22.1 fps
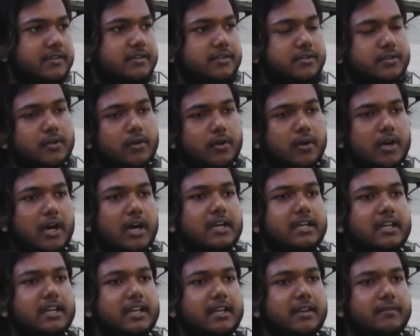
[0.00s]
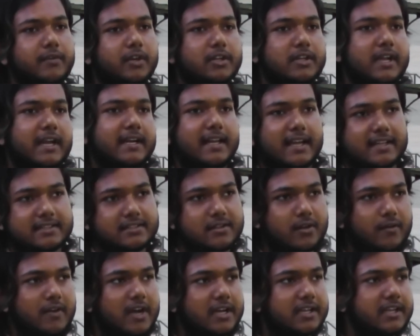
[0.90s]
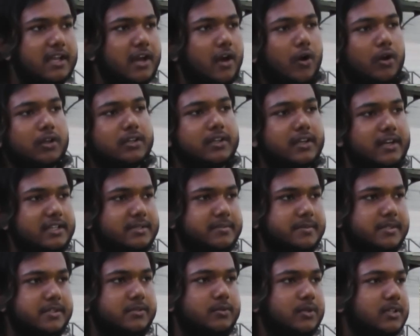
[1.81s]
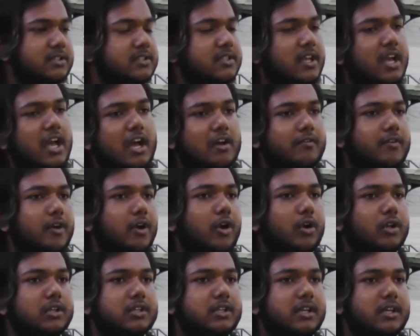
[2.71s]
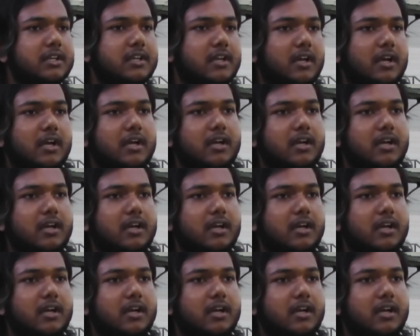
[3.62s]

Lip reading: So currently for the entire Slovakia, all the Erasmus students for all the